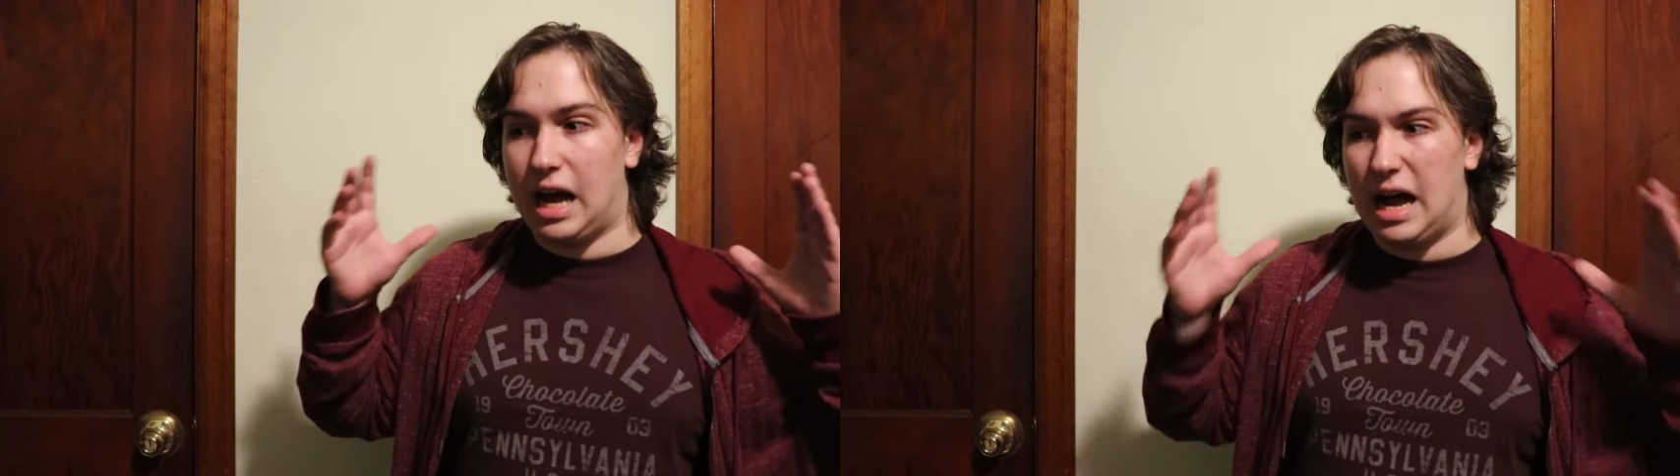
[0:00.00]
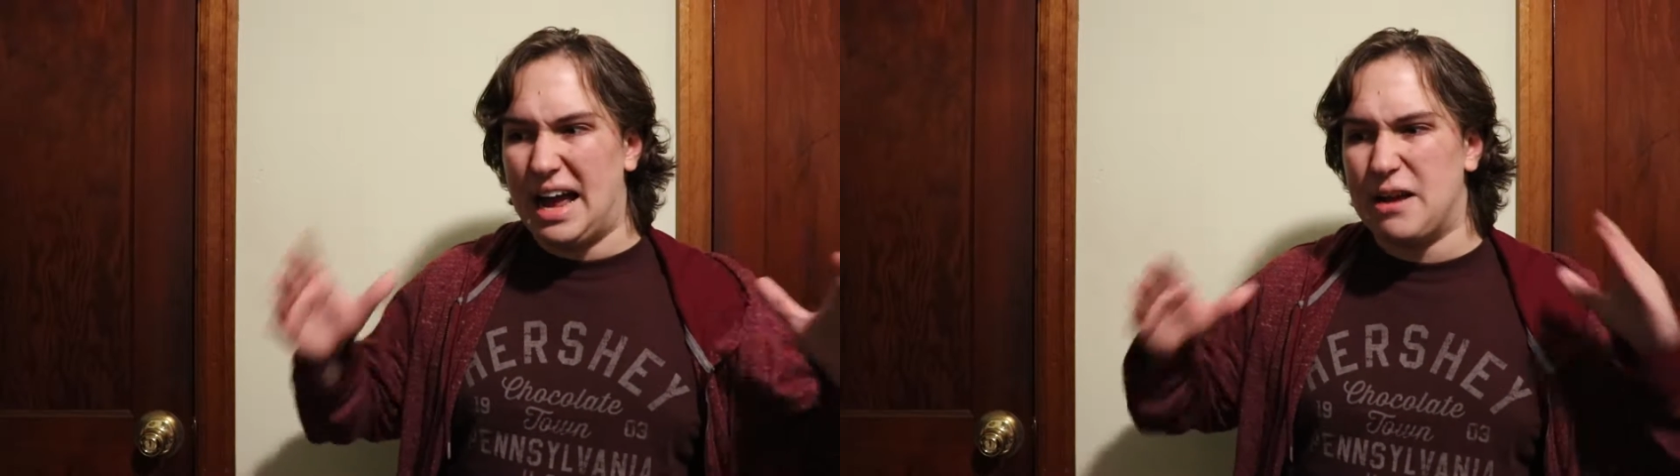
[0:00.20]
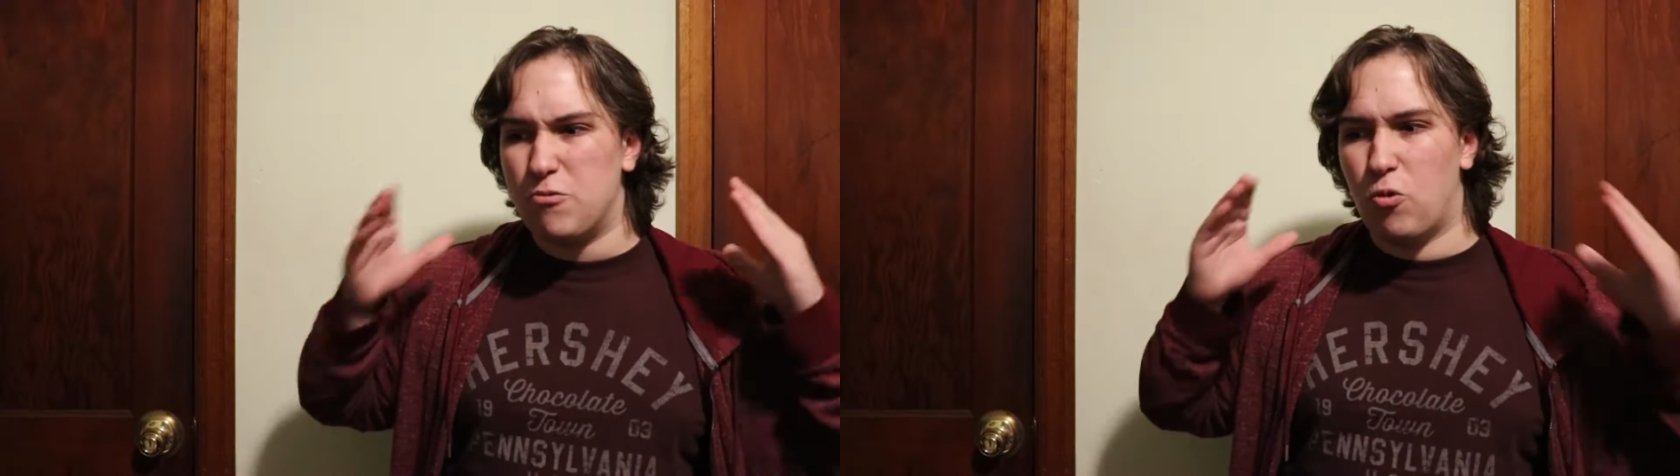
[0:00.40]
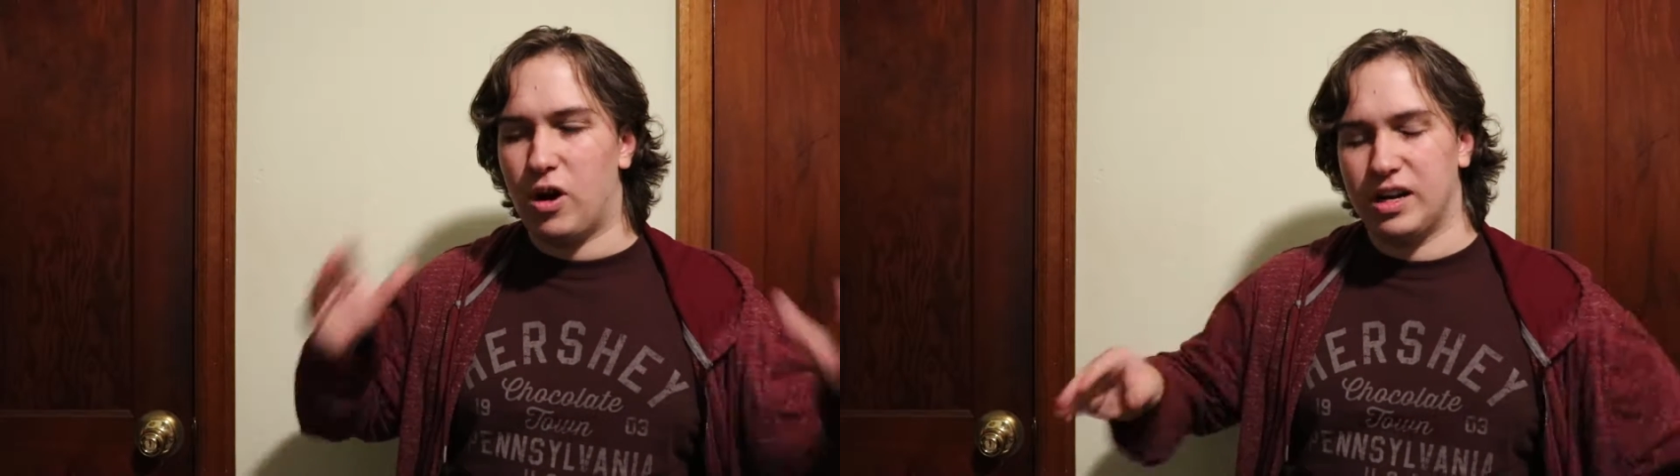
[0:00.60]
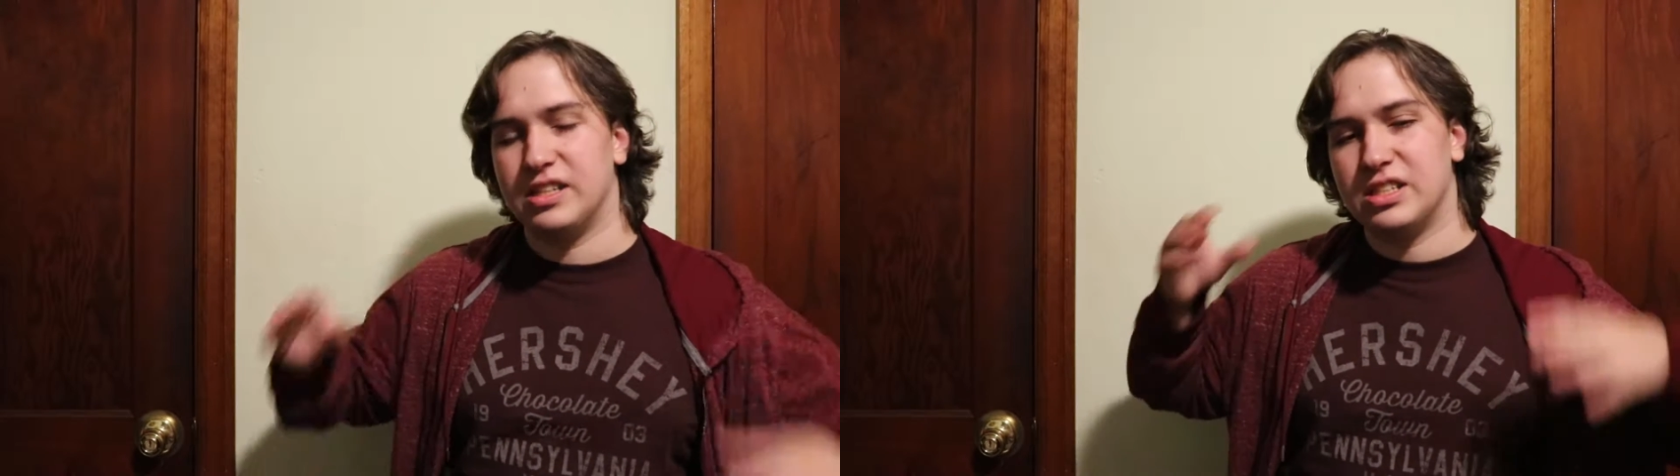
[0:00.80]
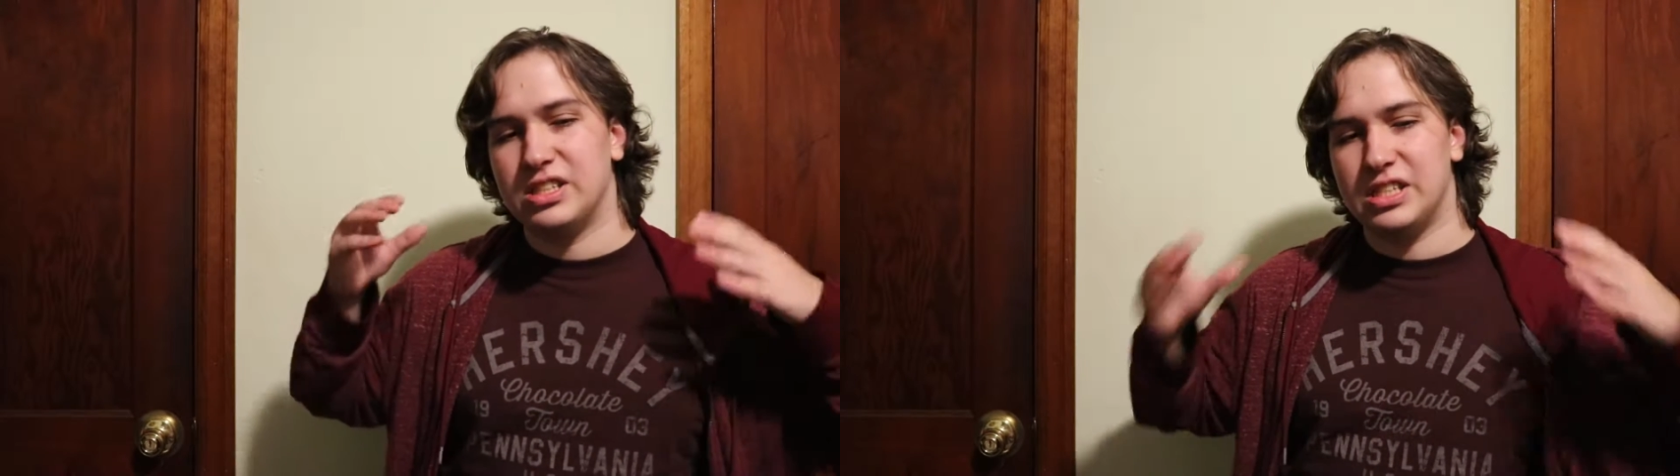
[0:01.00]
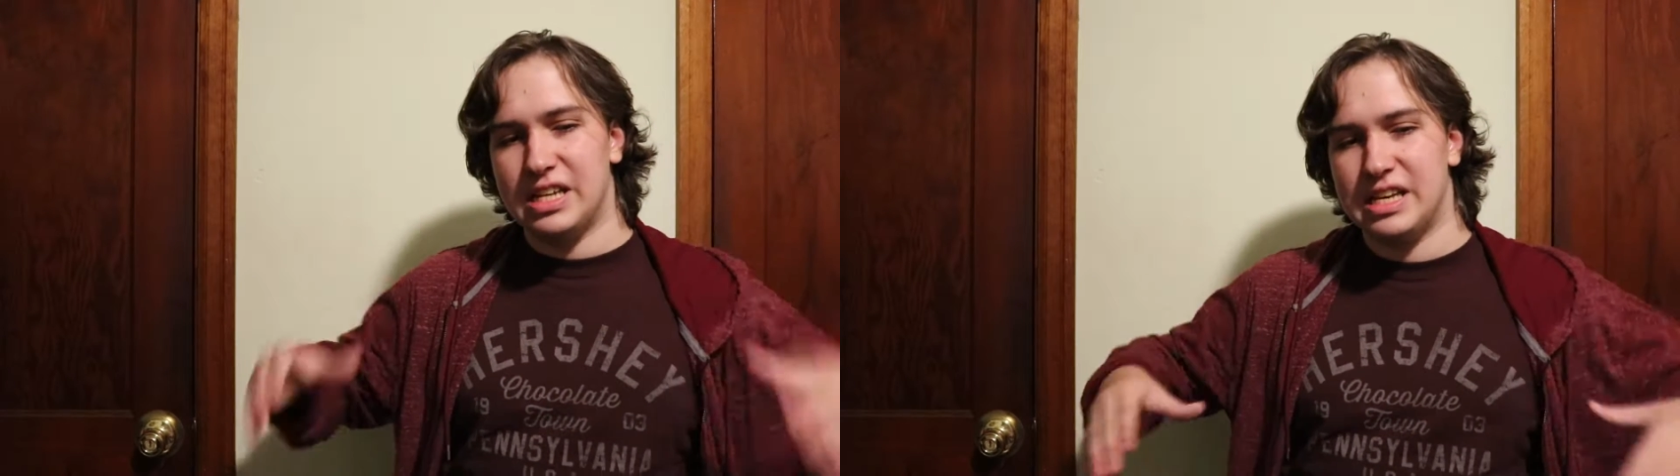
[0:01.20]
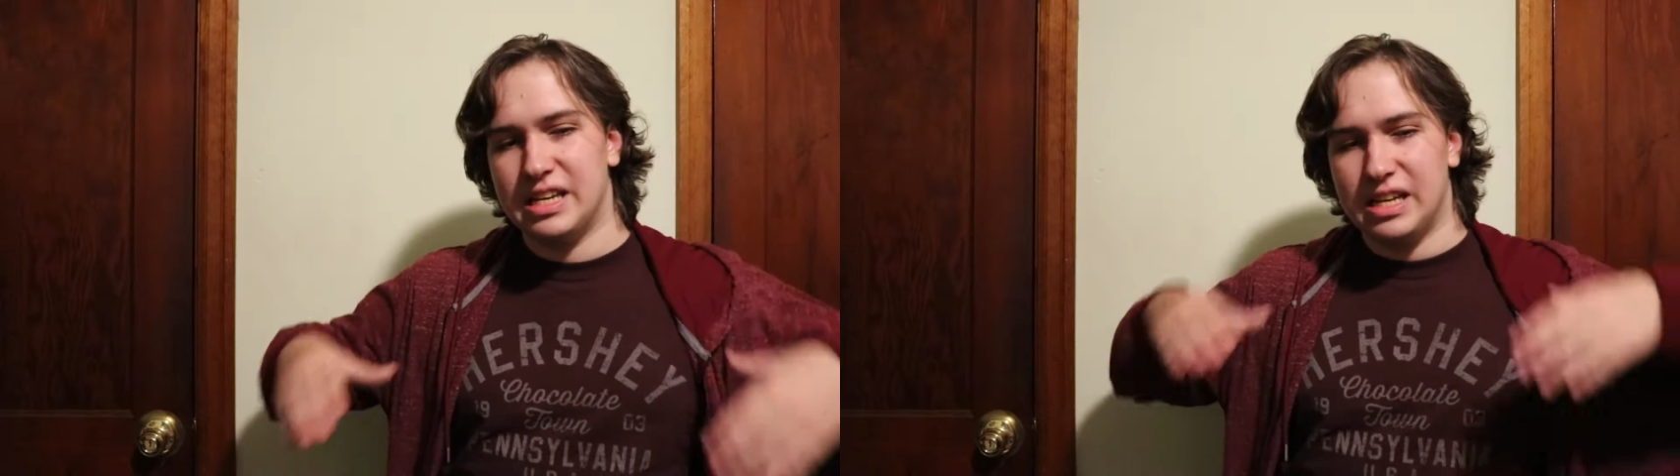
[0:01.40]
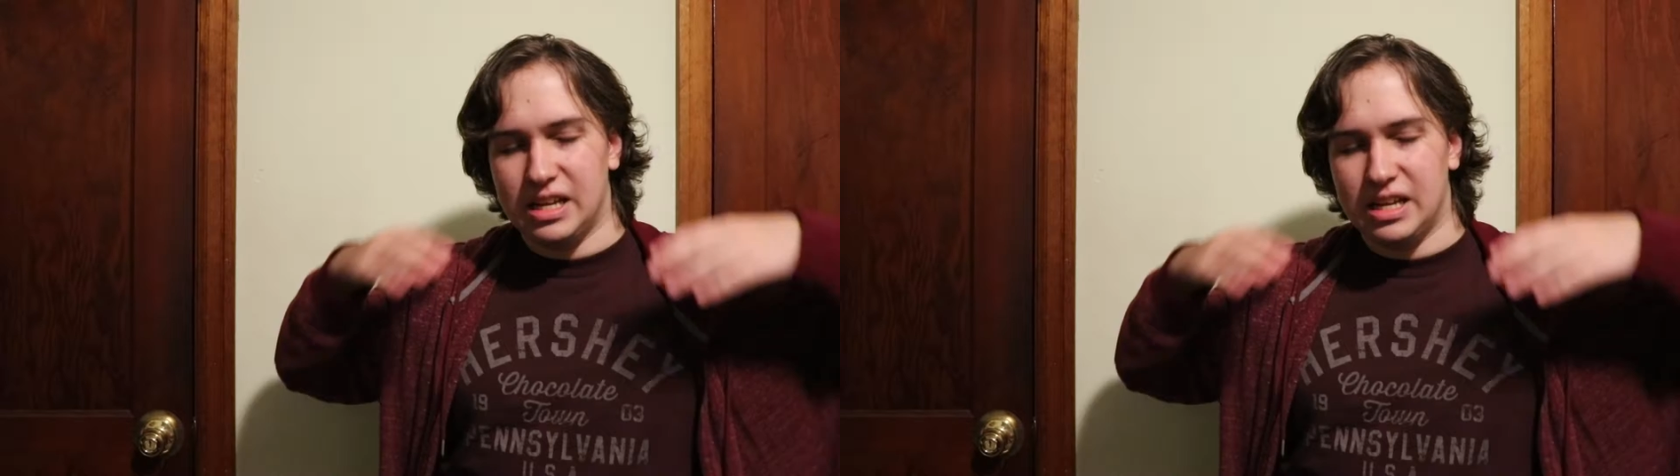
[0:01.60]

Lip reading: I want to see